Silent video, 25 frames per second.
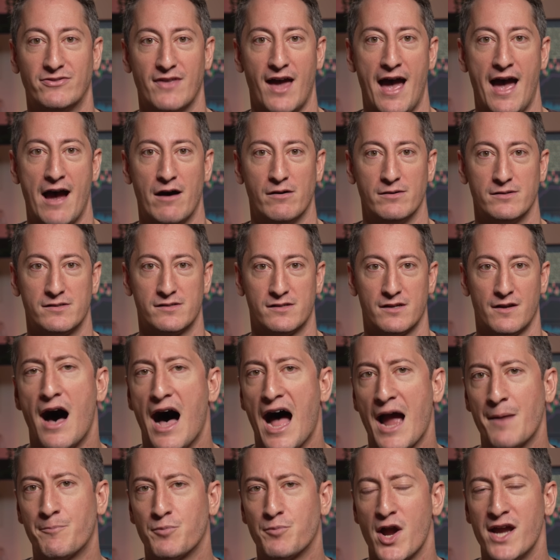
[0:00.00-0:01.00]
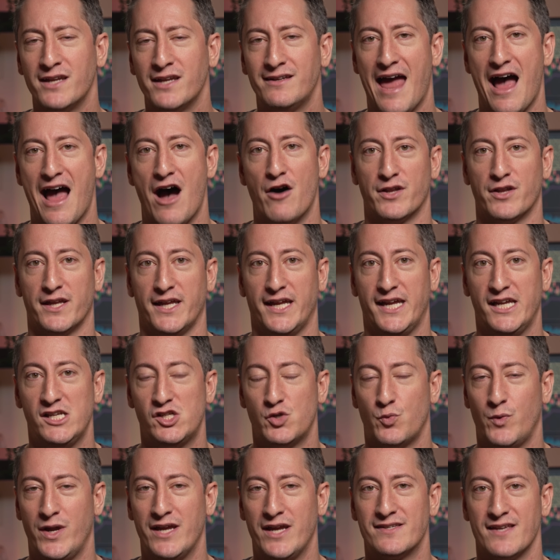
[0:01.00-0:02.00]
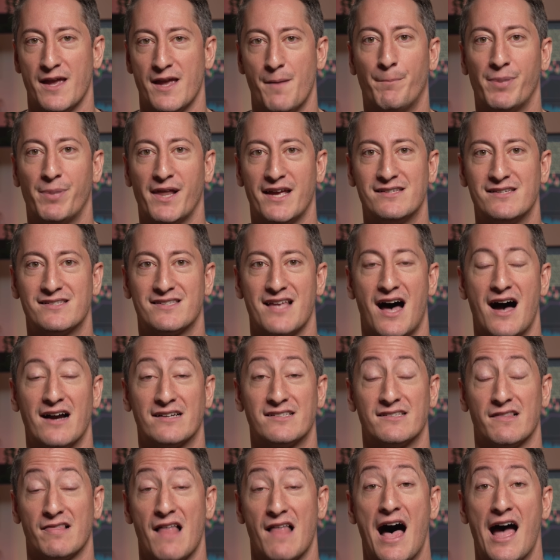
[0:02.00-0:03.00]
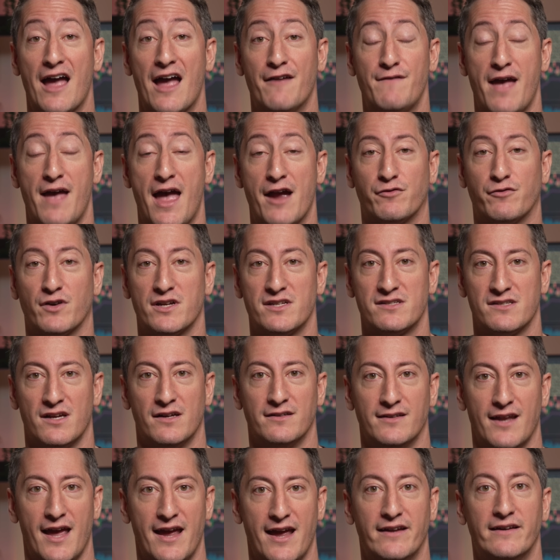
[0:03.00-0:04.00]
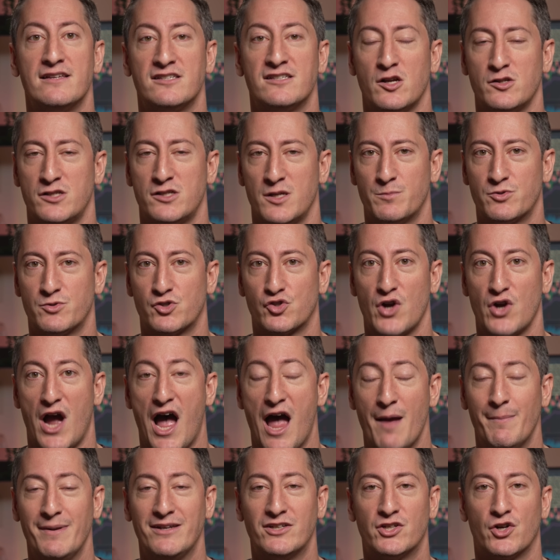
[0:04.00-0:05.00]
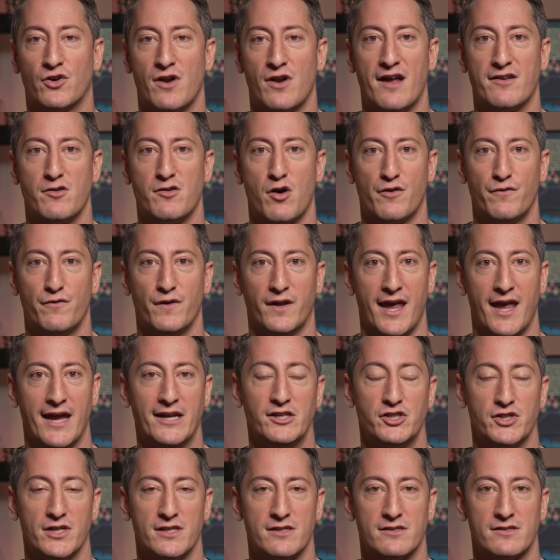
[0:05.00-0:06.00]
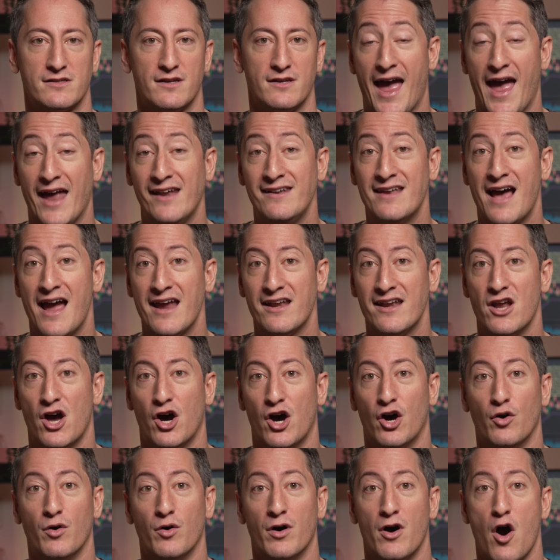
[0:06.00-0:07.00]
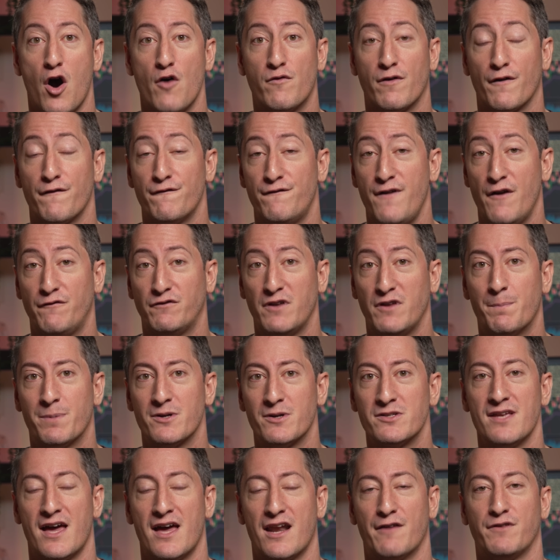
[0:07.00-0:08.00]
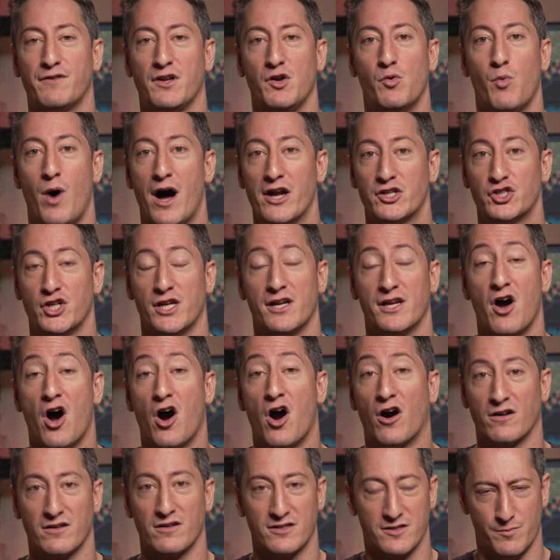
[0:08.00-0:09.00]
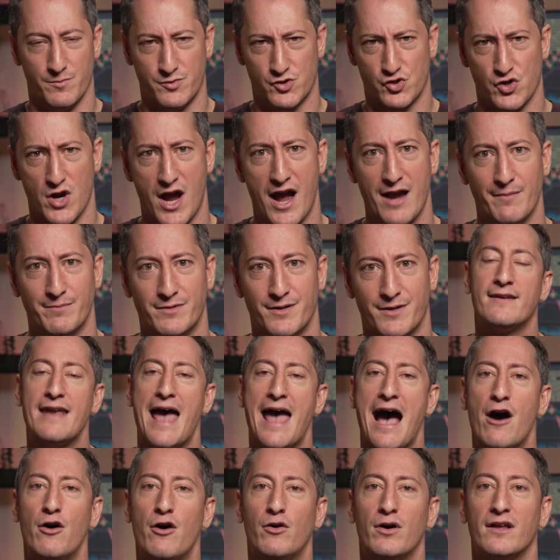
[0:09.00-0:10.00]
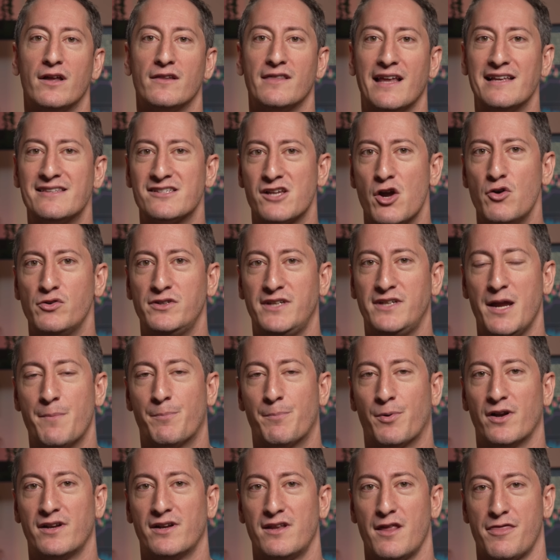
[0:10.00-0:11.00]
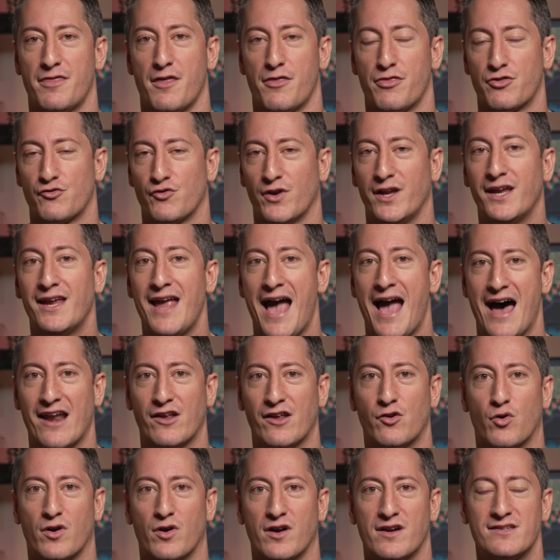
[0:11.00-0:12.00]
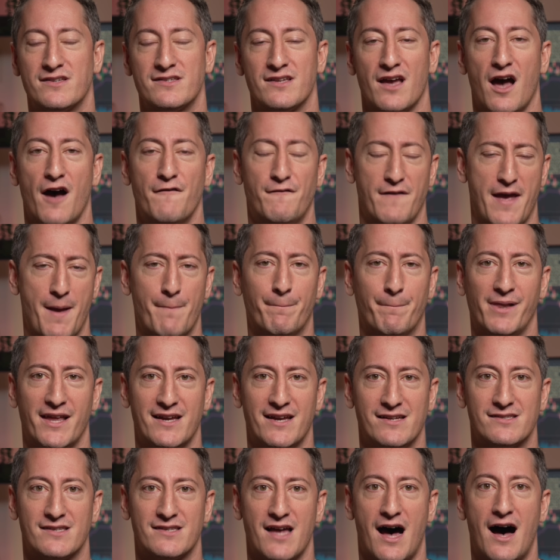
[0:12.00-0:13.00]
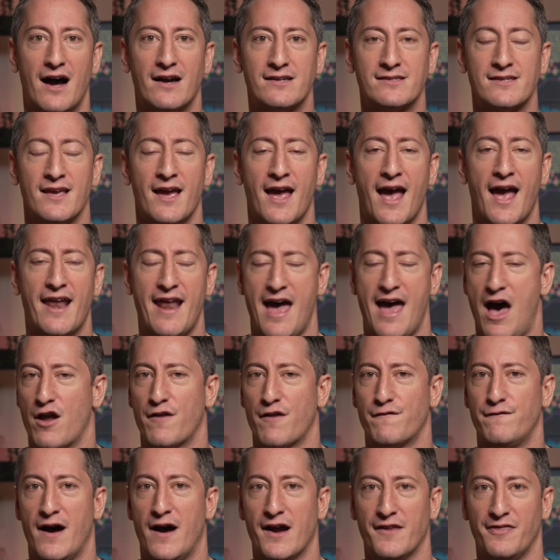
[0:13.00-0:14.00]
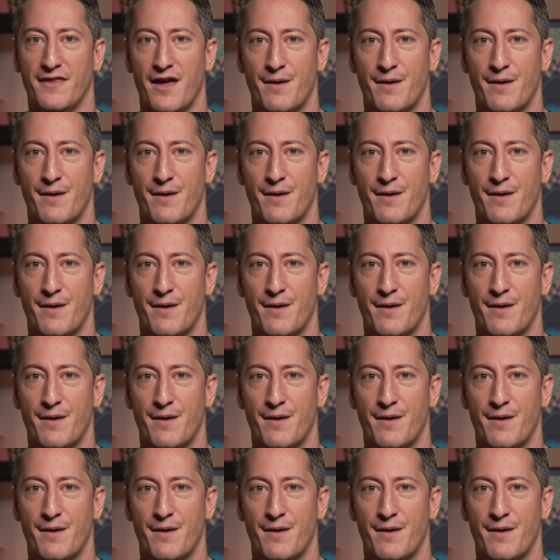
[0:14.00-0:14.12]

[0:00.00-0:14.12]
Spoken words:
the house. I break down each week's in-play stocks live every Sunday, so subscribe and turn on notifications. And I know over 50% of you watching aren't subscribed. Now, let's go deeper into the 3 categories of in-play stocks and how to find